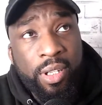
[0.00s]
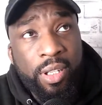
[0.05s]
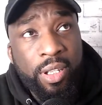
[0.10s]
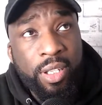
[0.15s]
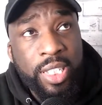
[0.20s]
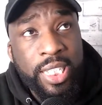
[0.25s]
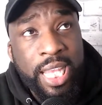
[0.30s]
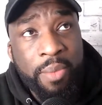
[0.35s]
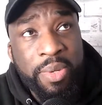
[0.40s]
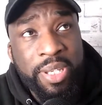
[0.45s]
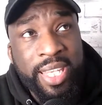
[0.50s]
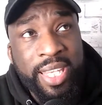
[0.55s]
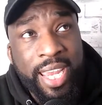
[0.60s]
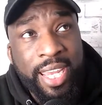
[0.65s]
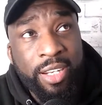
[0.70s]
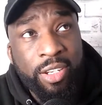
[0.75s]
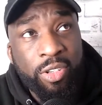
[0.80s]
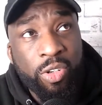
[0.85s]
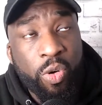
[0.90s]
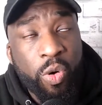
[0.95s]
Sami
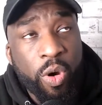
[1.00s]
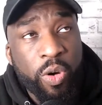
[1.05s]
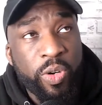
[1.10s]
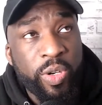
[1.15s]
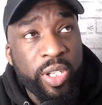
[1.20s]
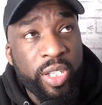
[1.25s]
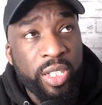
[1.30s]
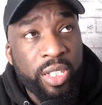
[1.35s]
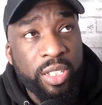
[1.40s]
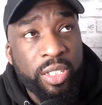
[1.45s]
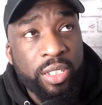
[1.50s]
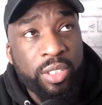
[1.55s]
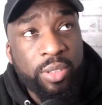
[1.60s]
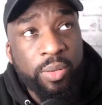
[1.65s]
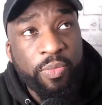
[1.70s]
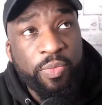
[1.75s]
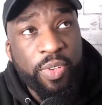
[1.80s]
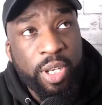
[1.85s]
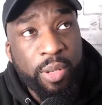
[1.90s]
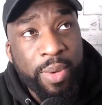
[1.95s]
Zayn quoted
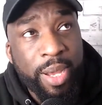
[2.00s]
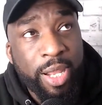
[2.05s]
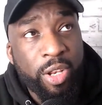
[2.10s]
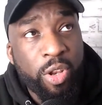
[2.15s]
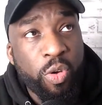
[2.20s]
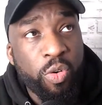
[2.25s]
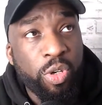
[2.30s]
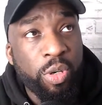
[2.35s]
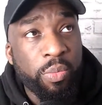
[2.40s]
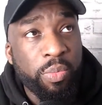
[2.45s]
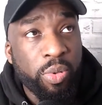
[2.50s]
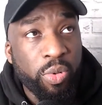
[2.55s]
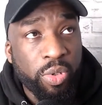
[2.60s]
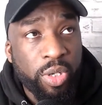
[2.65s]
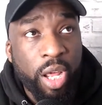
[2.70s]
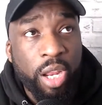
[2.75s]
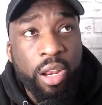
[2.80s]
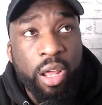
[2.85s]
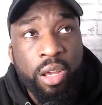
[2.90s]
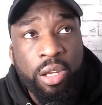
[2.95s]
something about Logan Paul
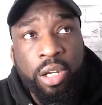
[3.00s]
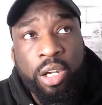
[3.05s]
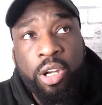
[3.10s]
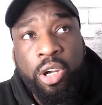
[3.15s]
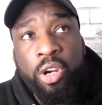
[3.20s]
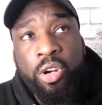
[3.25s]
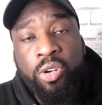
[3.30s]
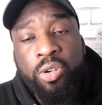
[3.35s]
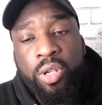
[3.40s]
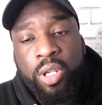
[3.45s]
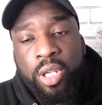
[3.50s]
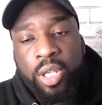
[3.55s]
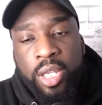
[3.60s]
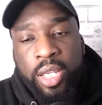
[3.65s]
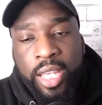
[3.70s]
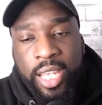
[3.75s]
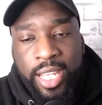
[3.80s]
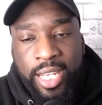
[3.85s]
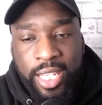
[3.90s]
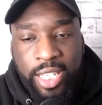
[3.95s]
not long ago
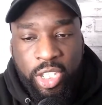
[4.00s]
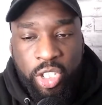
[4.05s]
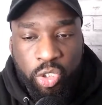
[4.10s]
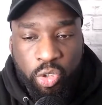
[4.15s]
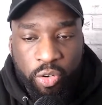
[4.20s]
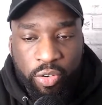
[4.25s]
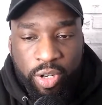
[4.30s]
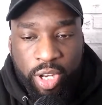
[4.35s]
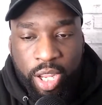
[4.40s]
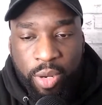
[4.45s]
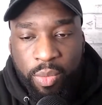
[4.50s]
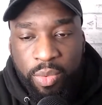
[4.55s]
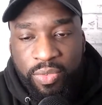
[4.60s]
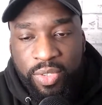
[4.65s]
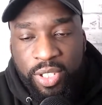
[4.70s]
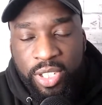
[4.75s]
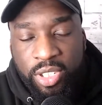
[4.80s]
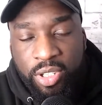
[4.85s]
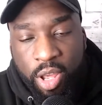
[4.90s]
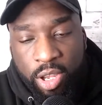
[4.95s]
in his storyline with
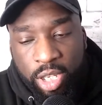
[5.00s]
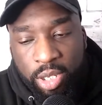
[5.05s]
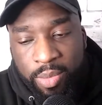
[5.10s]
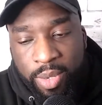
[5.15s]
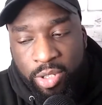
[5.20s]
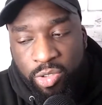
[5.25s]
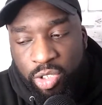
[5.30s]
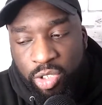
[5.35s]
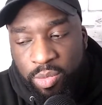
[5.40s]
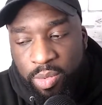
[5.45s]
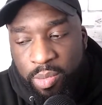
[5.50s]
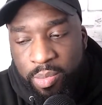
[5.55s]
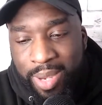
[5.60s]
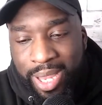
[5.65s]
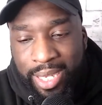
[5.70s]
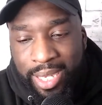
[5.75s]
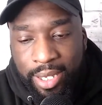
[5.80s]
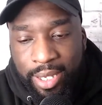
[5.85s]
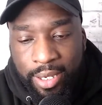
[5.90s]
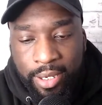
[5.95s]
this documentary he's been
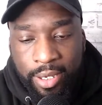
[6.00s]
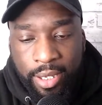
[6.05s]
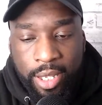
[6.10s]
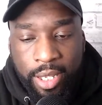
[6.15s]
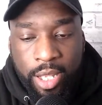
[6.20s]
making.